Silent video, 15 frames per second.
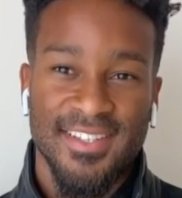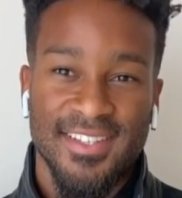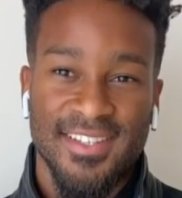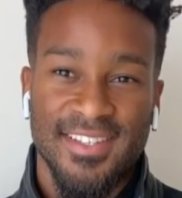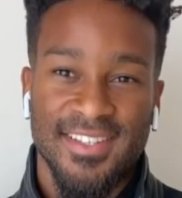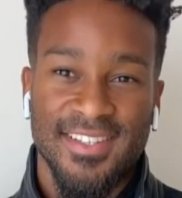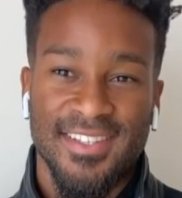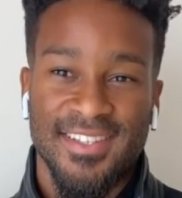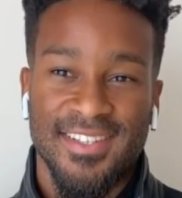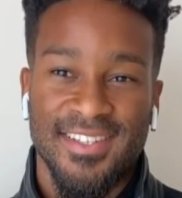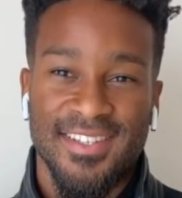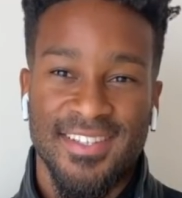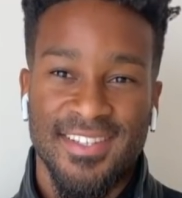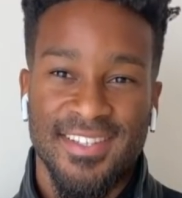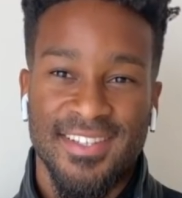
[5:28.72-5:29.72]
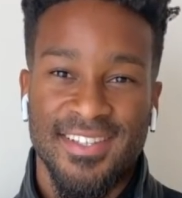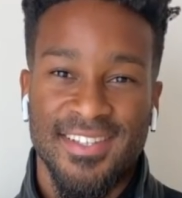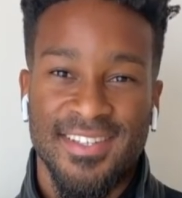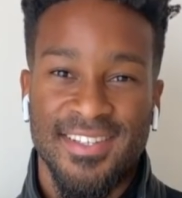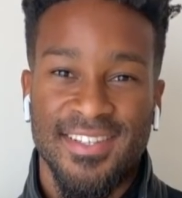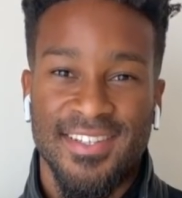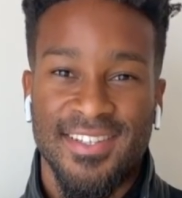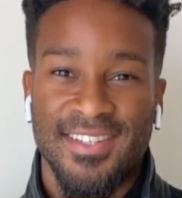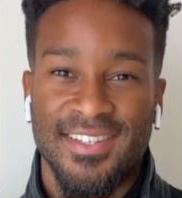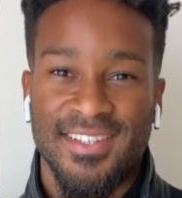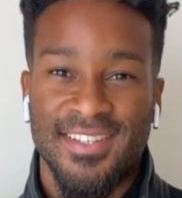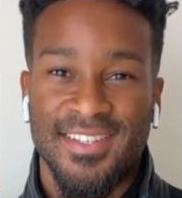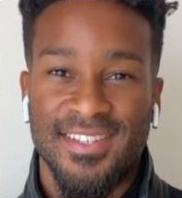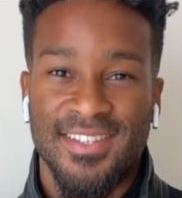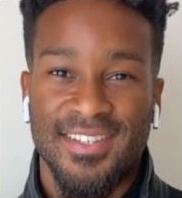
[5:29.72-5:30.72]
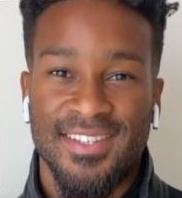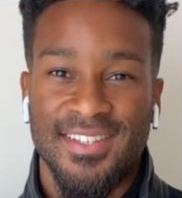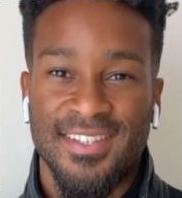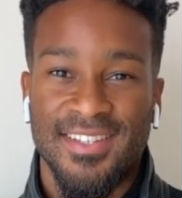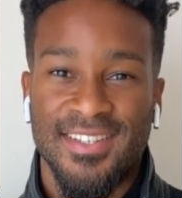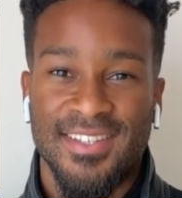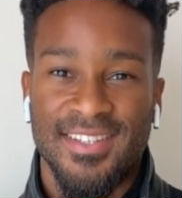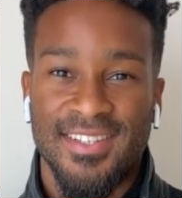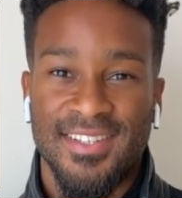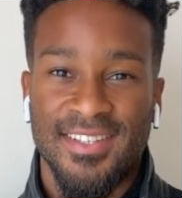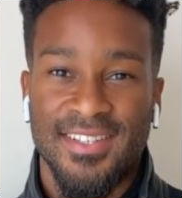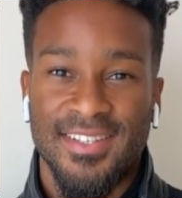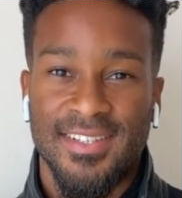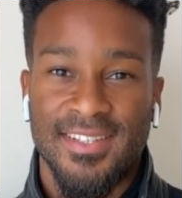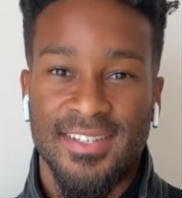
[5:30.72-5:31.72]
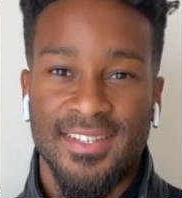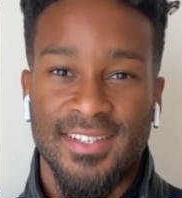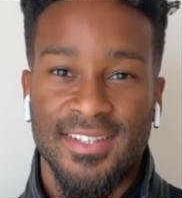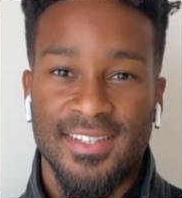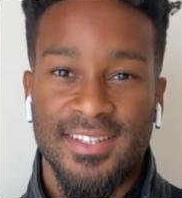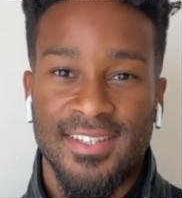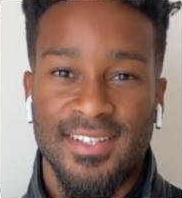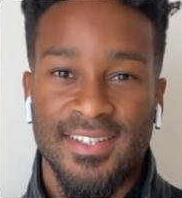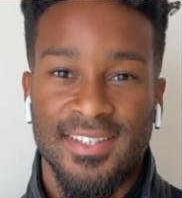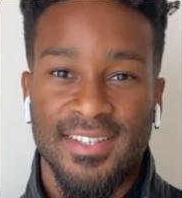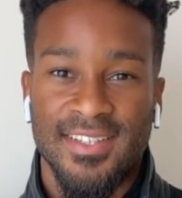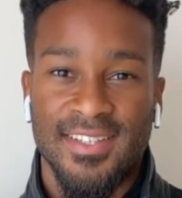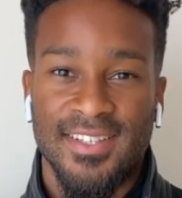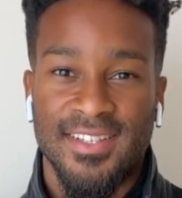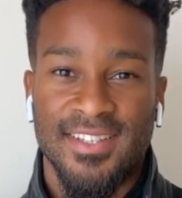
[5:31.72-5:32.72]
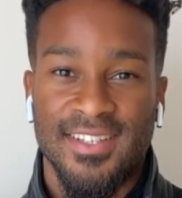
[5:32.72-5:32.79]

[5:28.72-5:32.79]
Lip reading: [no speech]